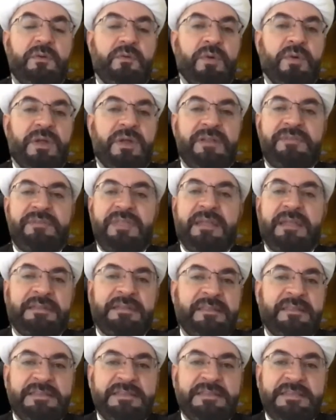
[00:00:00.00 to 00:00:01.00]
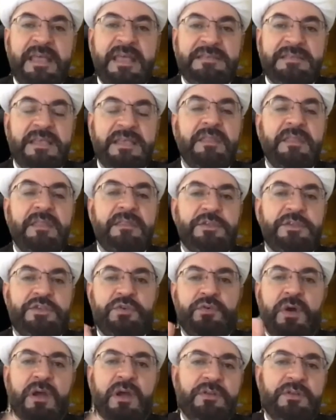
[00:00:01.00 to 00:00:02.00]
One of them says that
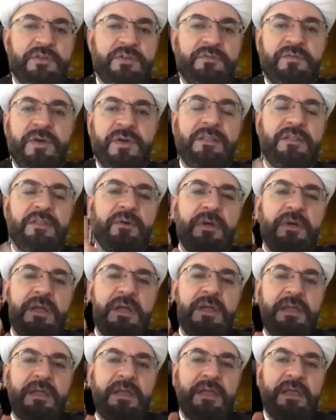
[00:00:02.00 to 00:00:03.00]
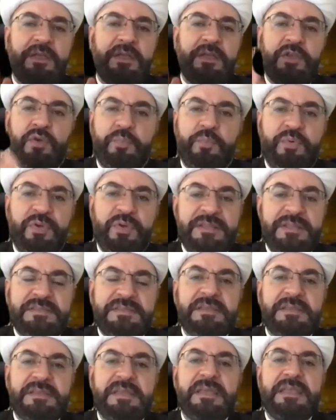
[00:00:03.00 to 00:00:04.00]
you are to follow your
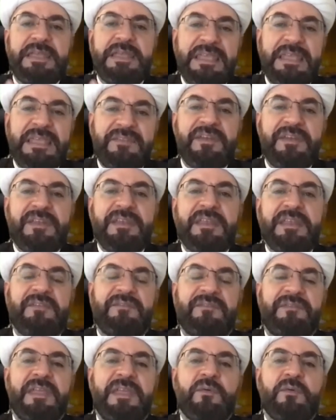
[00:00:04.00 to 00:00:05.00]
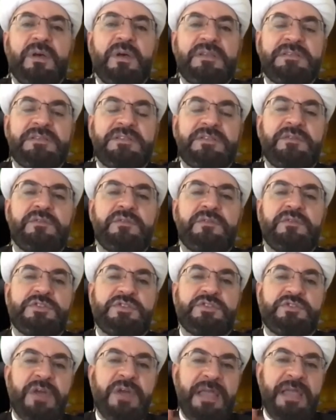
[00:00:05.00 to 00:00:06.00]
prince, even if he was to
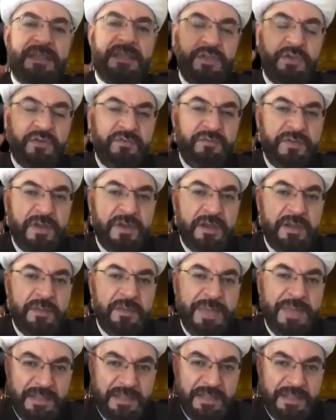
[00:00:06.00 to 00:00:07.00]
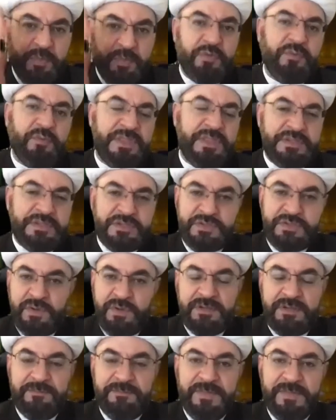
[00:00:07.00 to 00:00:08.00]
strike your very backbone with a
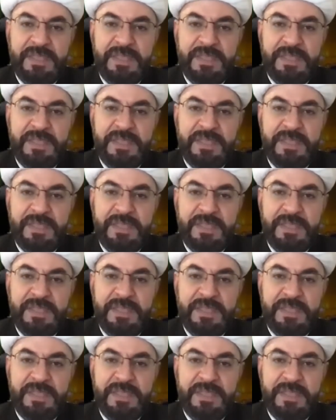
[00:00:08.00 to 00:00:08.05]
sword,